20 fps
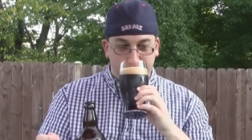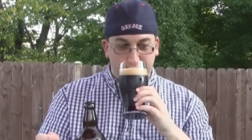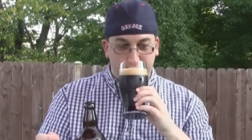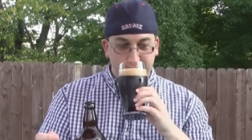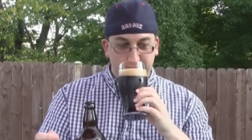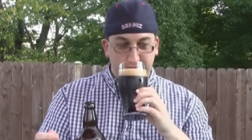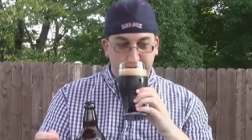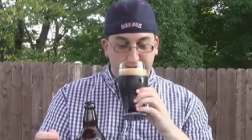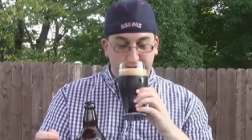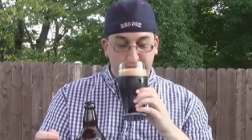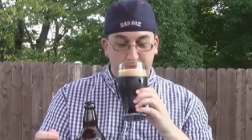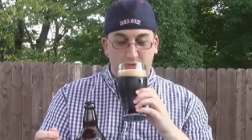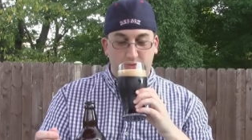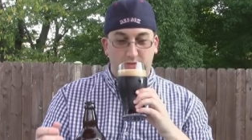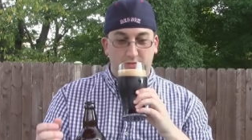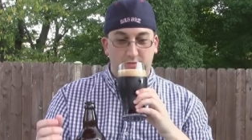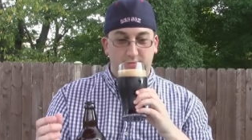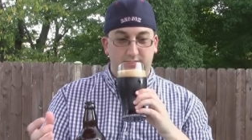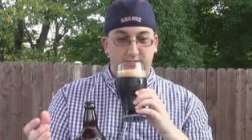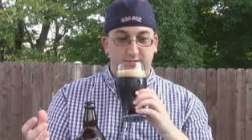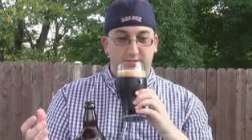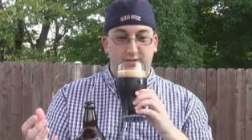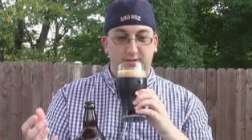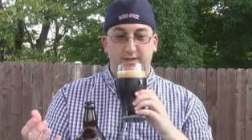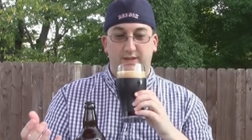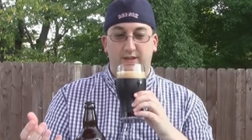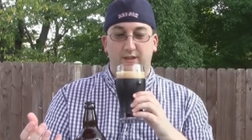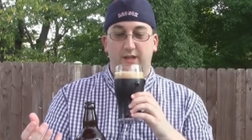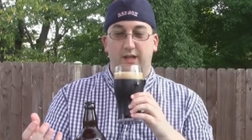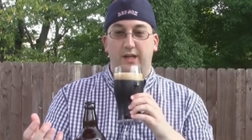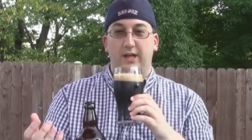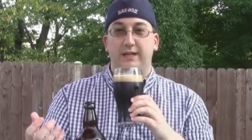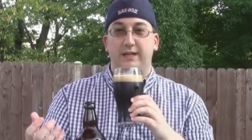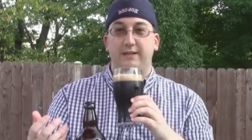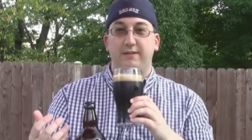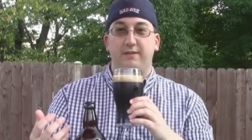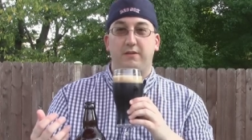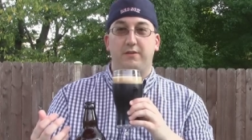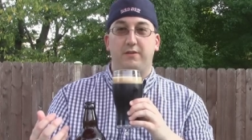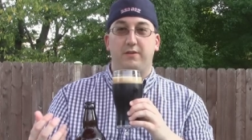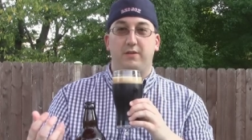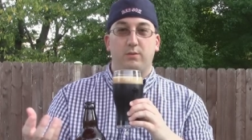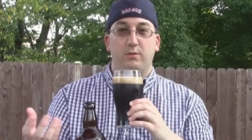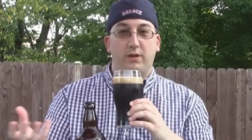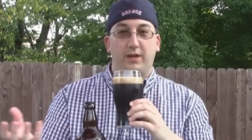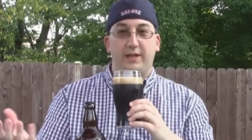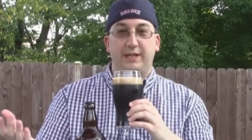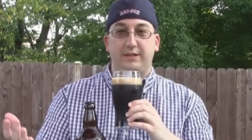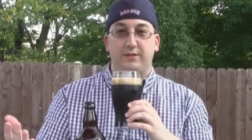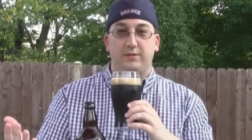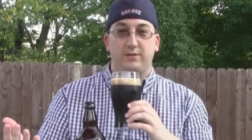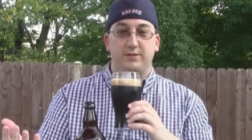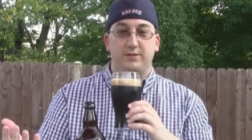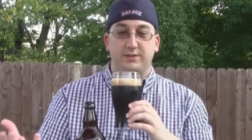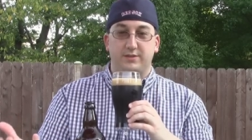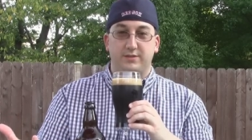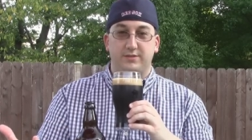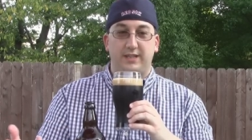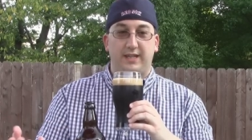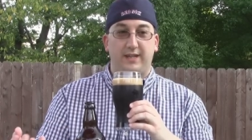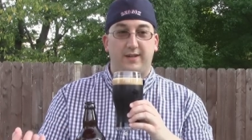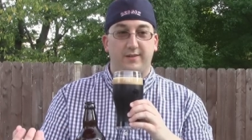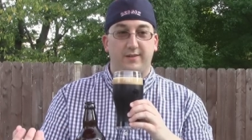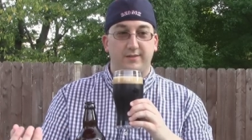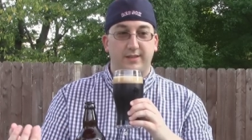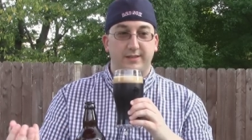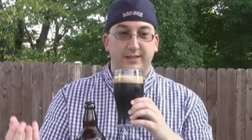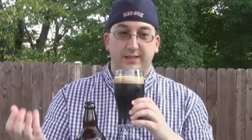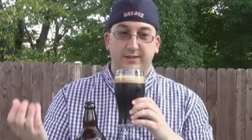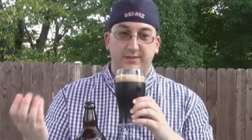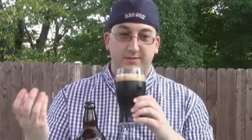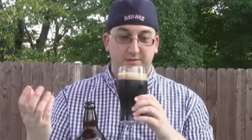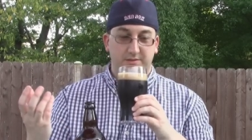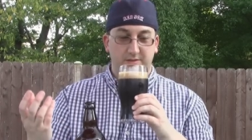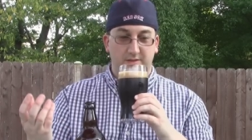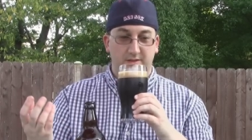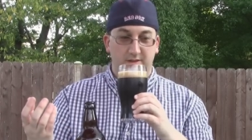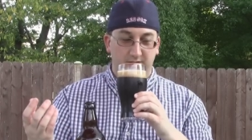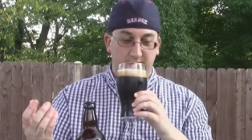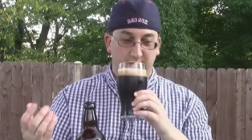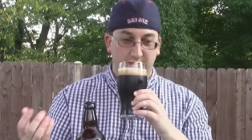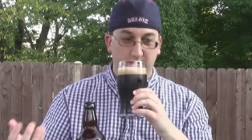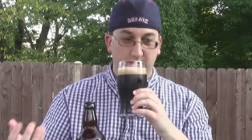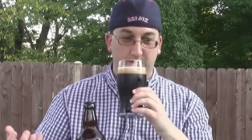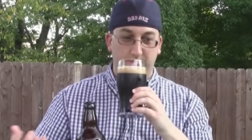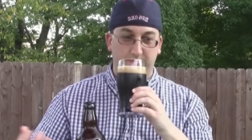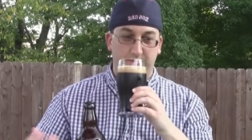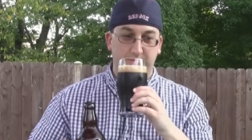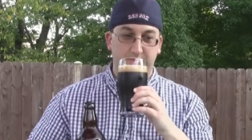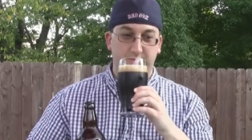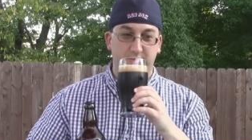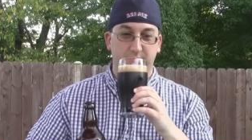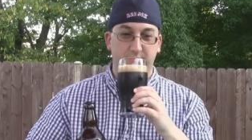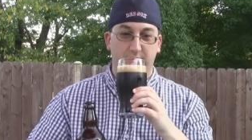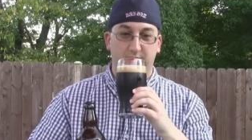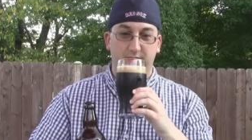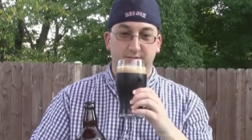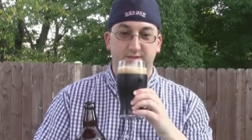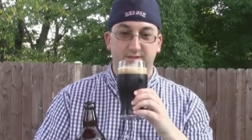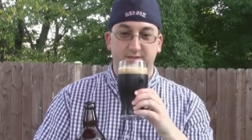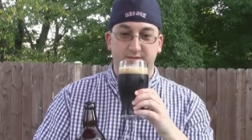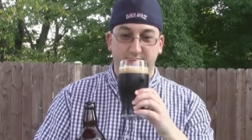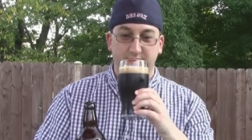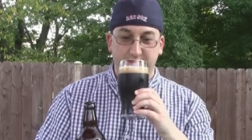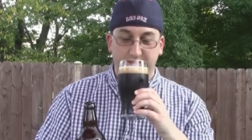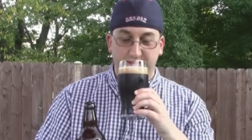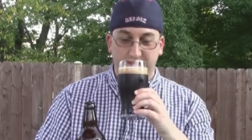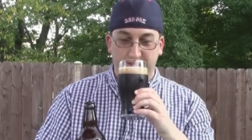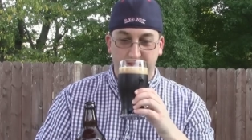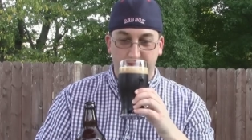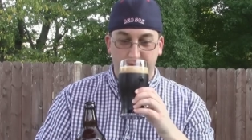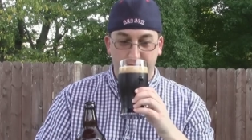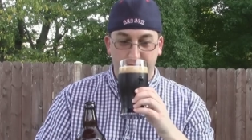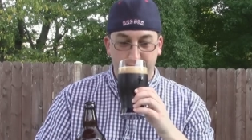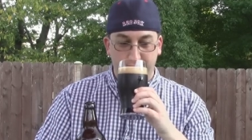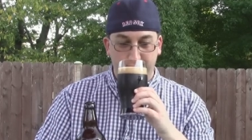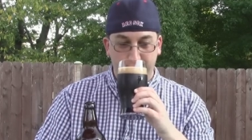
It smells like more just like any other regular old stout. Like it's, you know, the roasted malts in there.